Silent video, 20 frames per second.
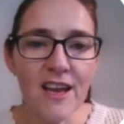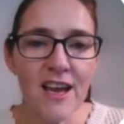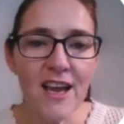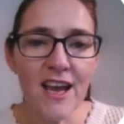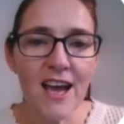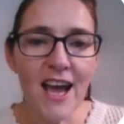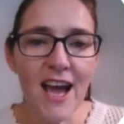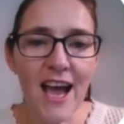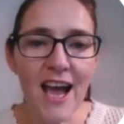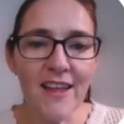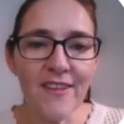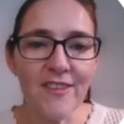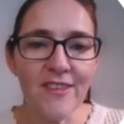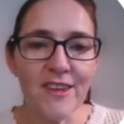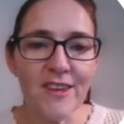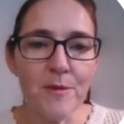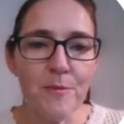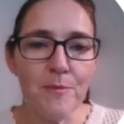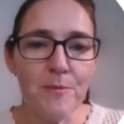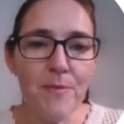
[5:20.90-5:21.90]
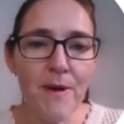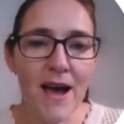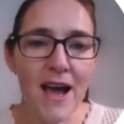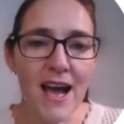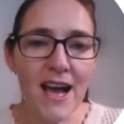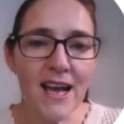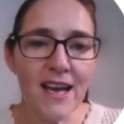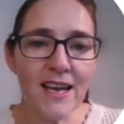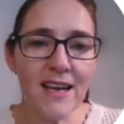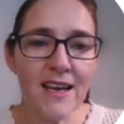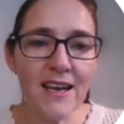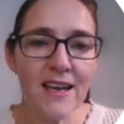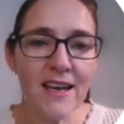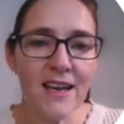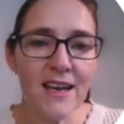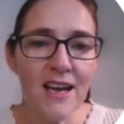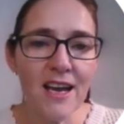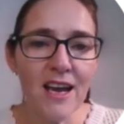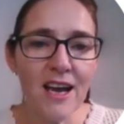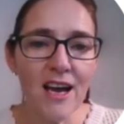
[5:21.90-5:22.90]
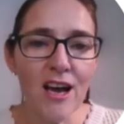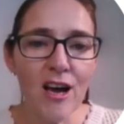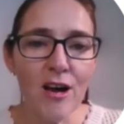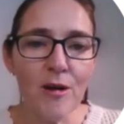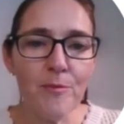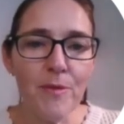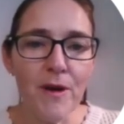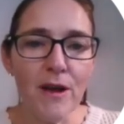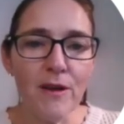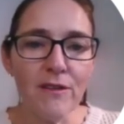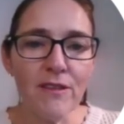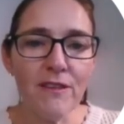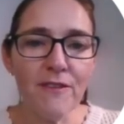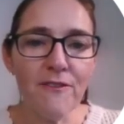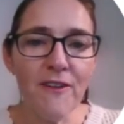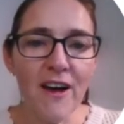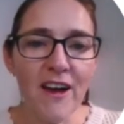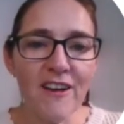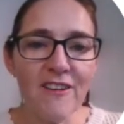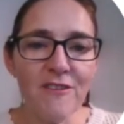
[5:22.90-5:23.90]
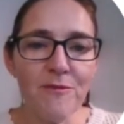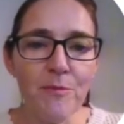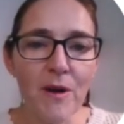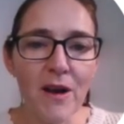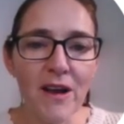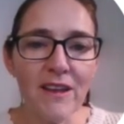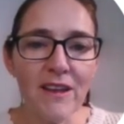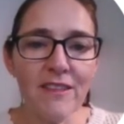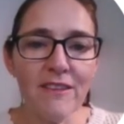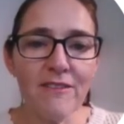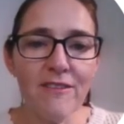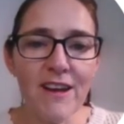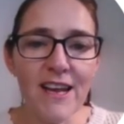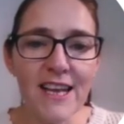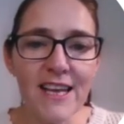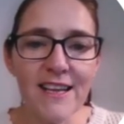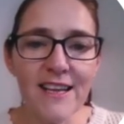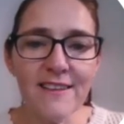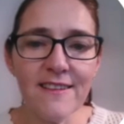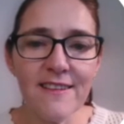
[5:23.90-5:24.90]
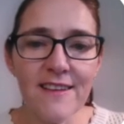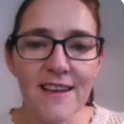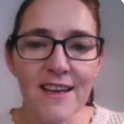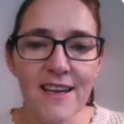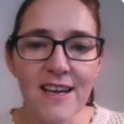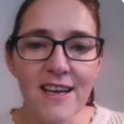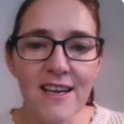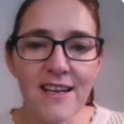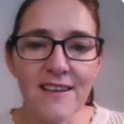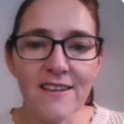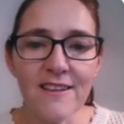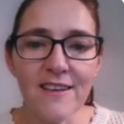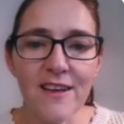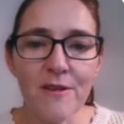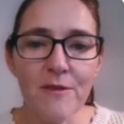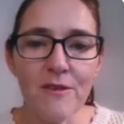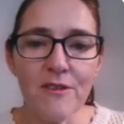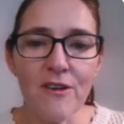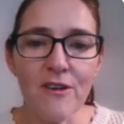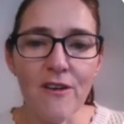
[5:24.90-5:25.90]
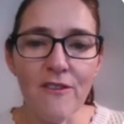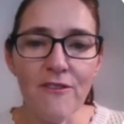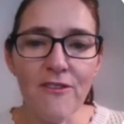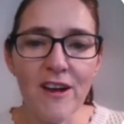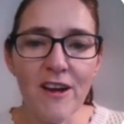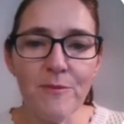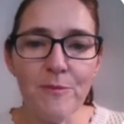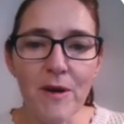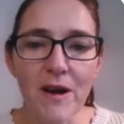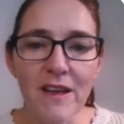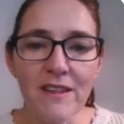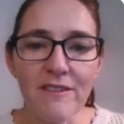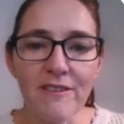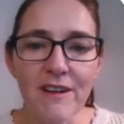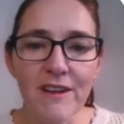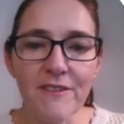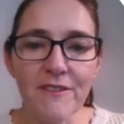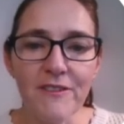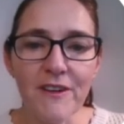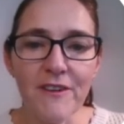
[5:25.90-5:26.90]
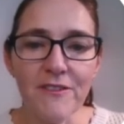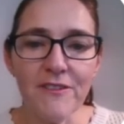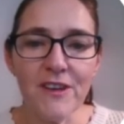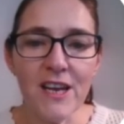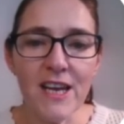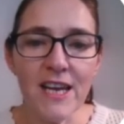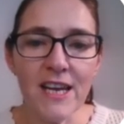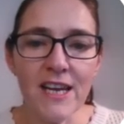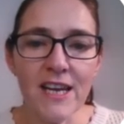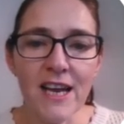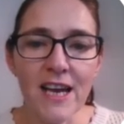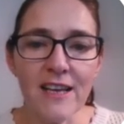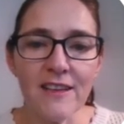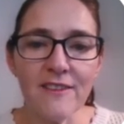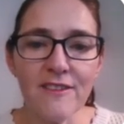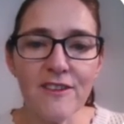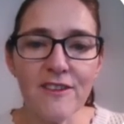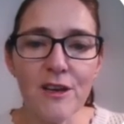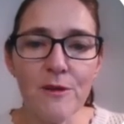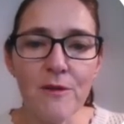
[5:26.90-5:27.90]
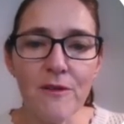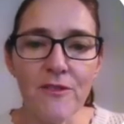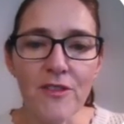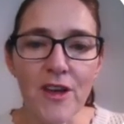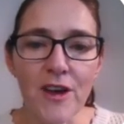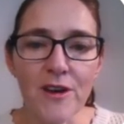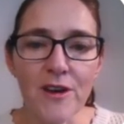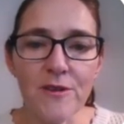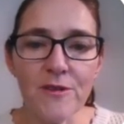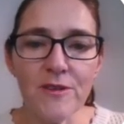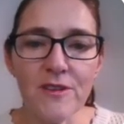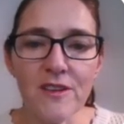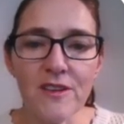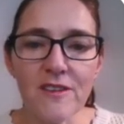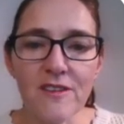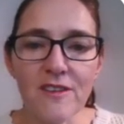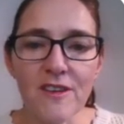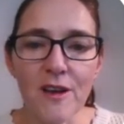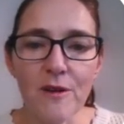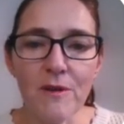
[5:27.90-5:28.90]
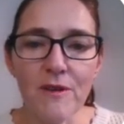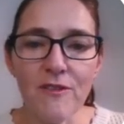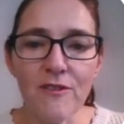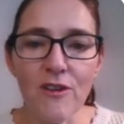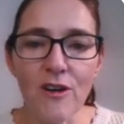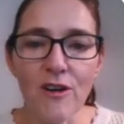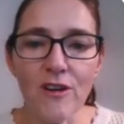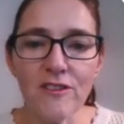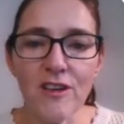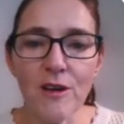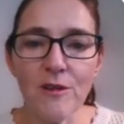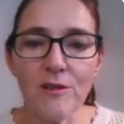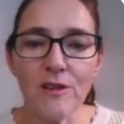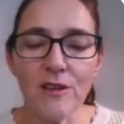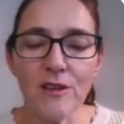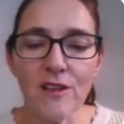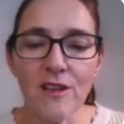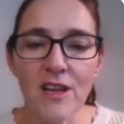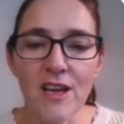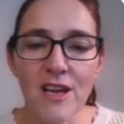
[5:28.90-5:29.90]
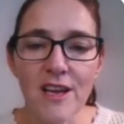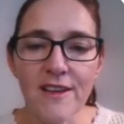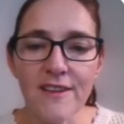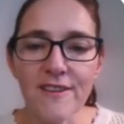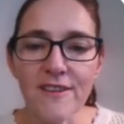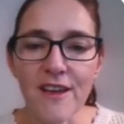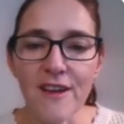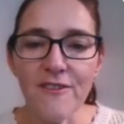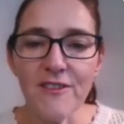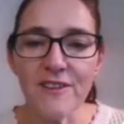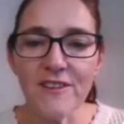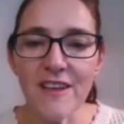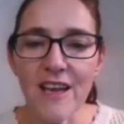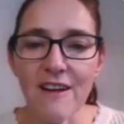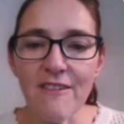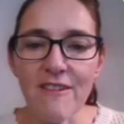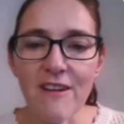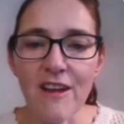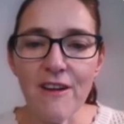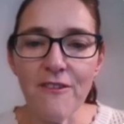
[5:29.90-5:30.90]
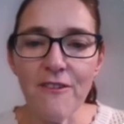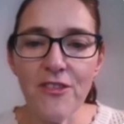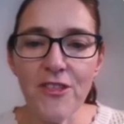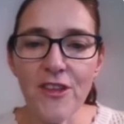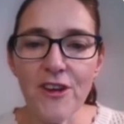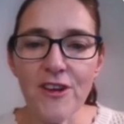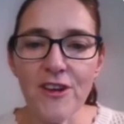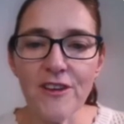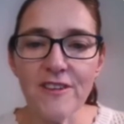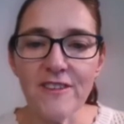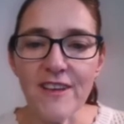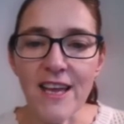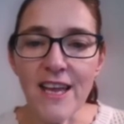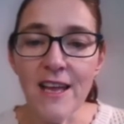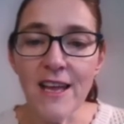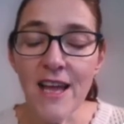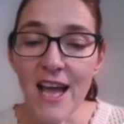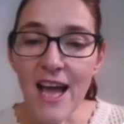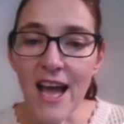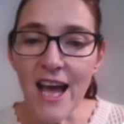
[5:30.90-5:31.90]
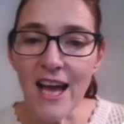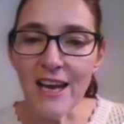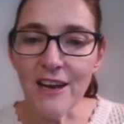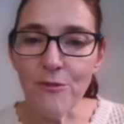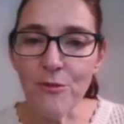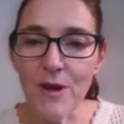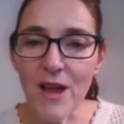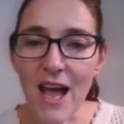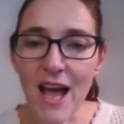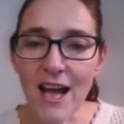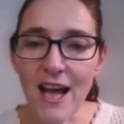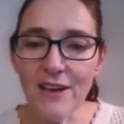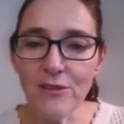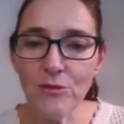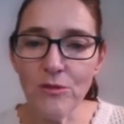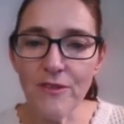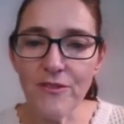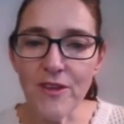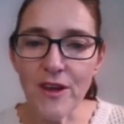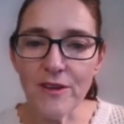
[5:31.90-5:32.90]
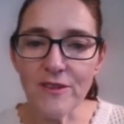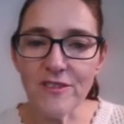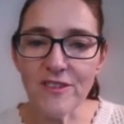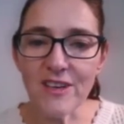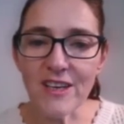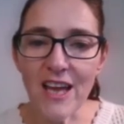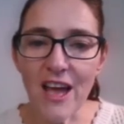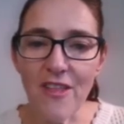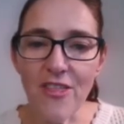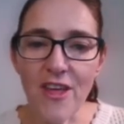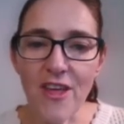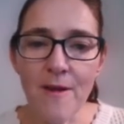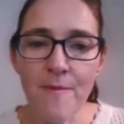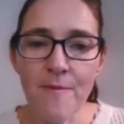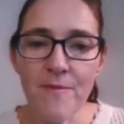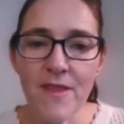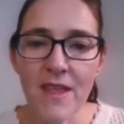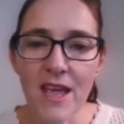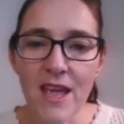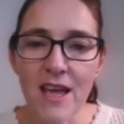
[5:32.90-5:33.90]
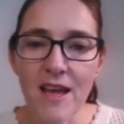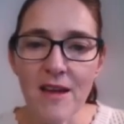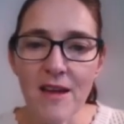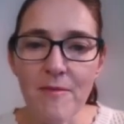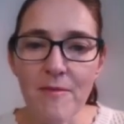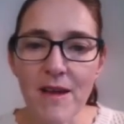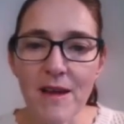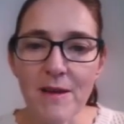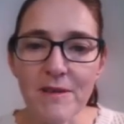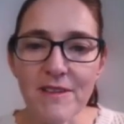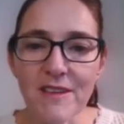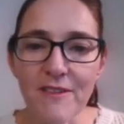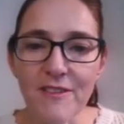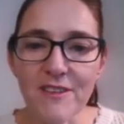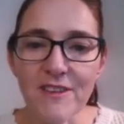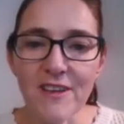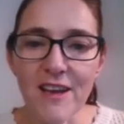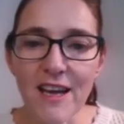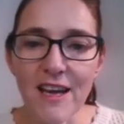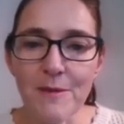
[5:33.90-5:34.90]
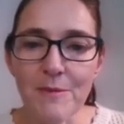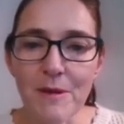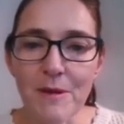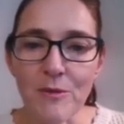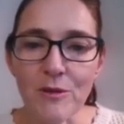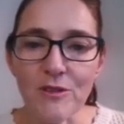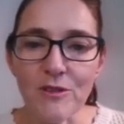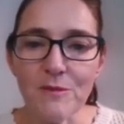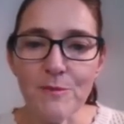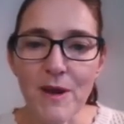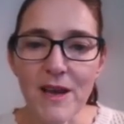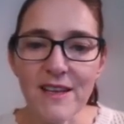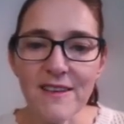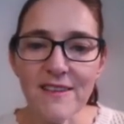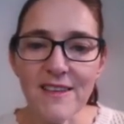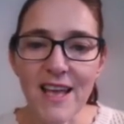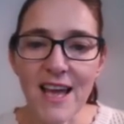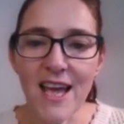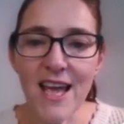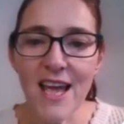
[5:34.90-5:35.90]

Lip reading: and the back are both 5 by 3s, so we've got 5 by 3, 15, and 2 of those, so we've got a total surface area of 30. And if we add all of those together, make myself a tiny bit more space there,